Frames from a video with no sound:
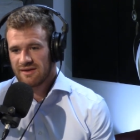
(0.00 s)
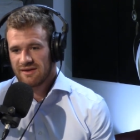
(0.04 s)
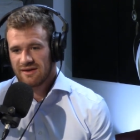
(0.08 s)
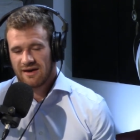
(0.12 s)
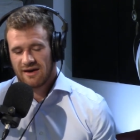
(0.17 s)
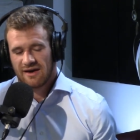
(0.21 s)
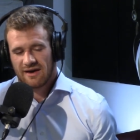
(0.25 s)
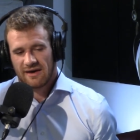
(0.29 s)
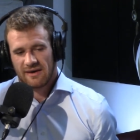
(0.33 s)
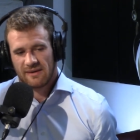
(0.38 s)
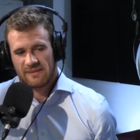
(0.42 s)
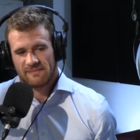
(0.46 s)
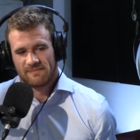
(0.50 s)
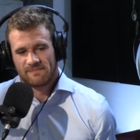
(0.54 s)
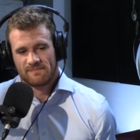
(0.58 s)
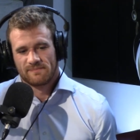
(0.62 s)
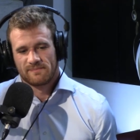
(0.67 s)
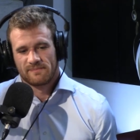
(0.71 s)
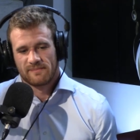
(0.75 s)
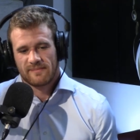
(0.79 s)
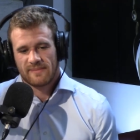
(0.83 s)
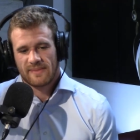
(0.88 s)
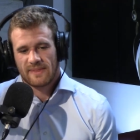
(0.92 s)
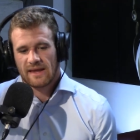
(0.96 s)
Um,
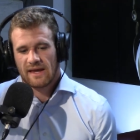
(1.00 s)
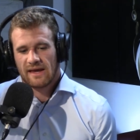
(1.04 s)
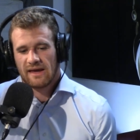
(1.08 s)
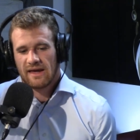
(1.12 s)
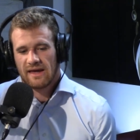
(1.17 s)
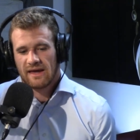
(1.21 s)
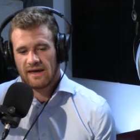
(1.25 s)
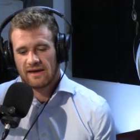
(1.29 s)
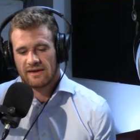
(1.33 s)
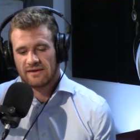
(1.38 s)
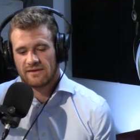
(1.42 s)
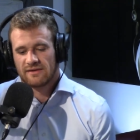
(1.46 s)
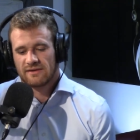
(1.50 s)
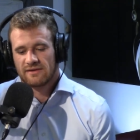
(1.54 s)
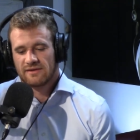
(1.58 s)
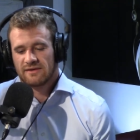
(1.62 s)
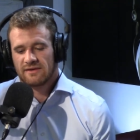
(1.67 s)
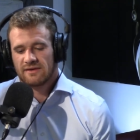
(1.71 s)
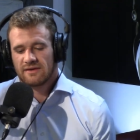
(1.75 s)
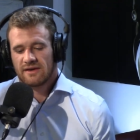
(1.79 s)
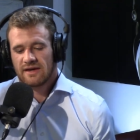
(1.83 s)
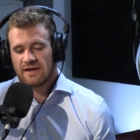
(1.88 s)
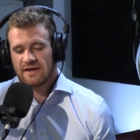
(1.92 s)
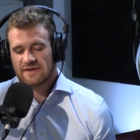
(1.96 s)
and
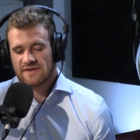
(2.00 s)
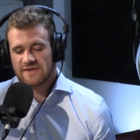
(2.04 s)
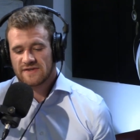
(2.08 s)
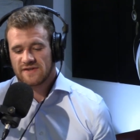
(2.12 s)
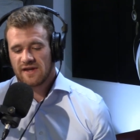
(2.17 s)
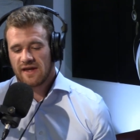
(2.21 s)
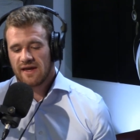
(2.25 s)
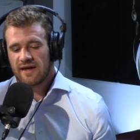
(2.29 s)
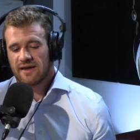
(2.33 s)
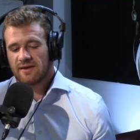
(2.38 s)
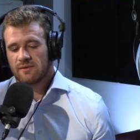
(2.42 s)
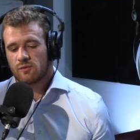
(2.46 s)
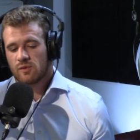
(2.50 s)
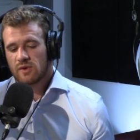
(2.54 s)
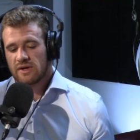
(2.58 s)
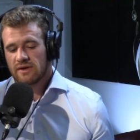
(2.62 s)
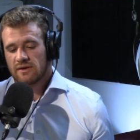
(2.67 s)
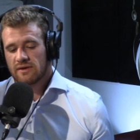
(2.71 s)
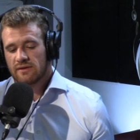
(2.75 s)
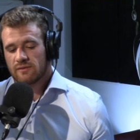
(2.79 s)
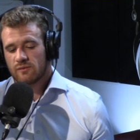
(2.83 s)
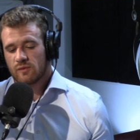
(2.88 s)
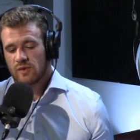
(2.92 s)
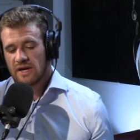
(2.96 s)
instead,
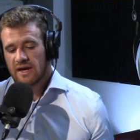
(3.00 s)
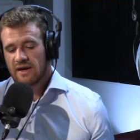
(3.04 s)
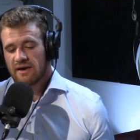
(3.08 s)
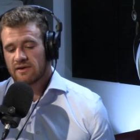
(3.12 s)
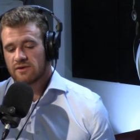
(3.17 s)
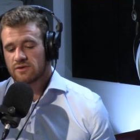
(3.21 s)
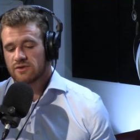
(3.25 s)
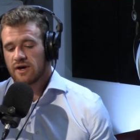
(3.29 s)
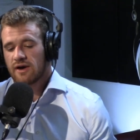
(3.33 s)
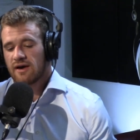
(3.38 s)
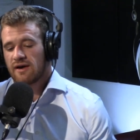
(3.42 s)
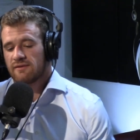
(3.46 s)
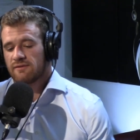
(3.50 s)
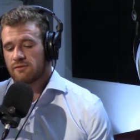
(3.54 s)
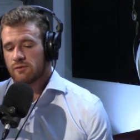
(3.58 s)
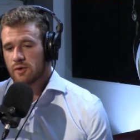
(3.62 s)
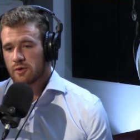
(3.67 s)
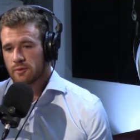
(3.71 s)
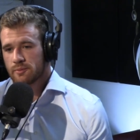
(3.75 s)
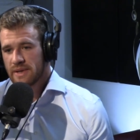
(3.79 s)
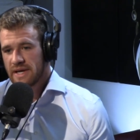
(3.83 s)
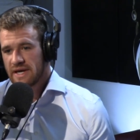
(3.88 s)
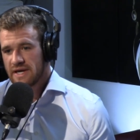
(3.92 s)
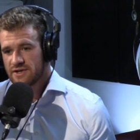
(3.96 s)
we, we held off, we
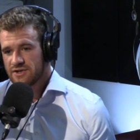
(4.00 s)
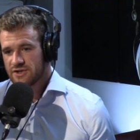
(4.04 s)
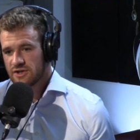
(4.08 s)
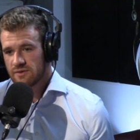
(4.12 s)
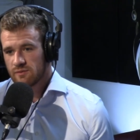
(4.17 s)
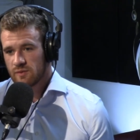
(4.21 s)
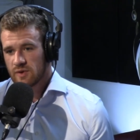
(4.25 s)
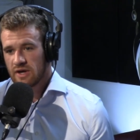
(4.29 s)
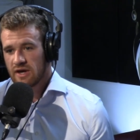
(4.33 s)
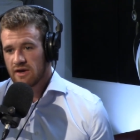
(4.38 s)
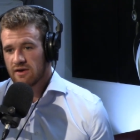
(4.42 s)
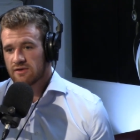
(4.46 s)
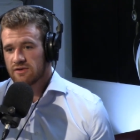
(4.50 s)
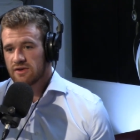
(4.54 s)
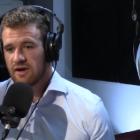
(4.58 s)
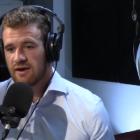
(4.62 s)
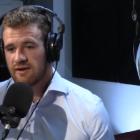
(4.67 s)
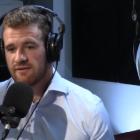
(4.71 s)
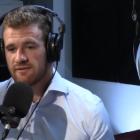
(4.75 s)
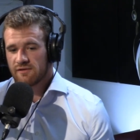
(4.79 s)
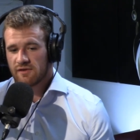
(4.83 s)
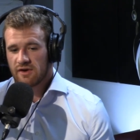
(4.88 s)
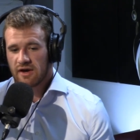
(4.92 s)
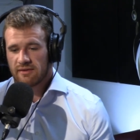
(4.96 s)
were patient, we held
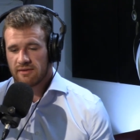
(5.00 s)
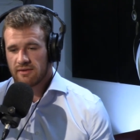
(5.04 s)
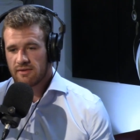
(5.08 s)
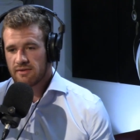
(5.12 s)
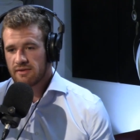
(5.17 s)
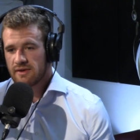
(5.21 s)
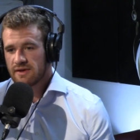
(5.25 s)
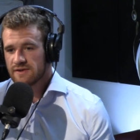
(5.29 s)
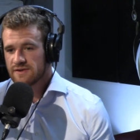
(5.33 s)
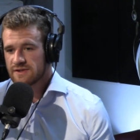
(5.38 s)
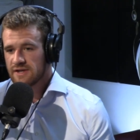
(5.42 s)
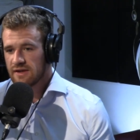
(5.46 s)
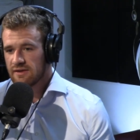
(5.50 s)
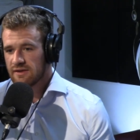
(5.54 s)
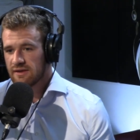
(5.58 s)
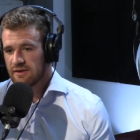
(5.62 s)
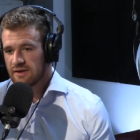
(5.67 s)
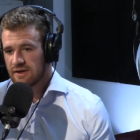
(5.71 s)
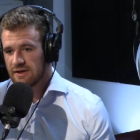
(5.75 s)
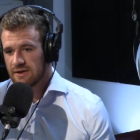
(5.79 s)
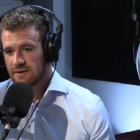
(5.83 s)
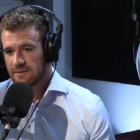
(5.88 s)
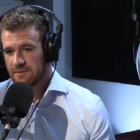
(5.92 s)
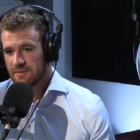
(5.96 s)
off, got the things done that
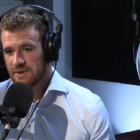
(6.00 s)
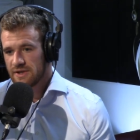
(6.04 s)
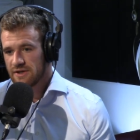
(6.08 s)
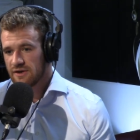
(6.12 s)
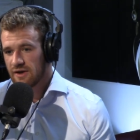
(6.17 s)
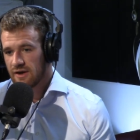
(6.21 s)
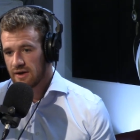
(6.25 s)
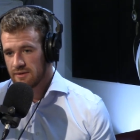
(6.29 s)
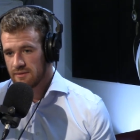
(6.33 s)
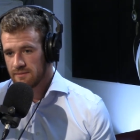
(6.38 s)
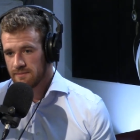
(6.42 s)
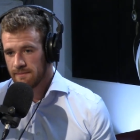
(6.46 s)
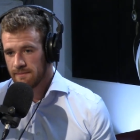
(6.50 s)
needed to be done,